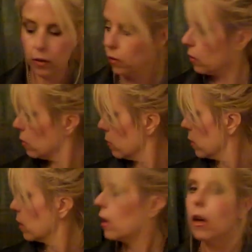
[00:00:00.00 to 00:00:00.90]
is,
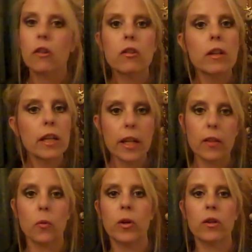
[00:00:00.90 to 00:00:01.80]
she's going to get in
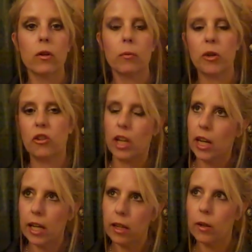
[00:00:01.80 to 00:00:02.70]
the window, but she
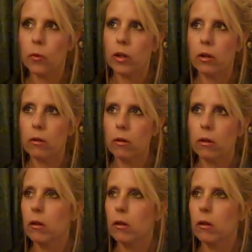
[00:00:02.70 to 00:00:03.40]
can't get in the window.